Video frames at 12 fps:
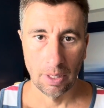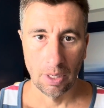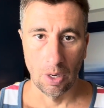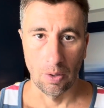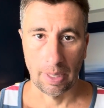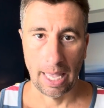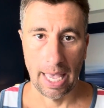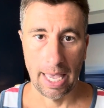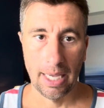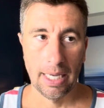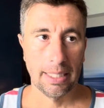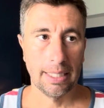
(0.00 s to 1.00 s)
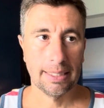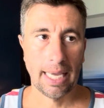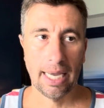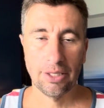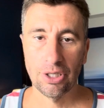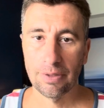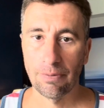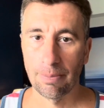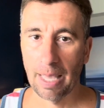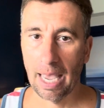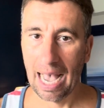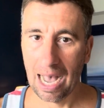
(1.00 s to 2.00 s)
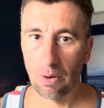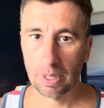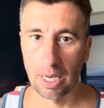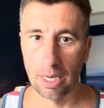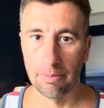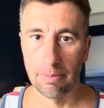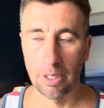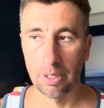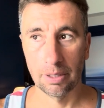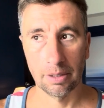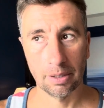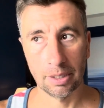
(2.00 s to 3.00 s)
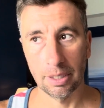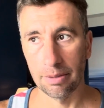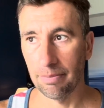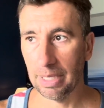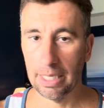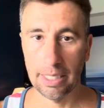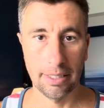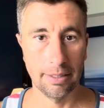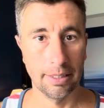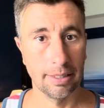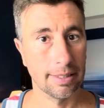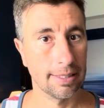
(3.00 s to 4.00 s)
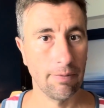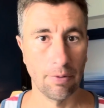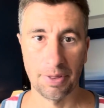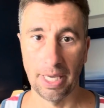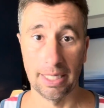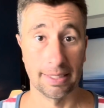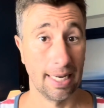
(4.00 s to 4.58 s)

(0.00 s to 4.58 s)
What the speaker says: Okay, detaching from the outcome could mean in several things.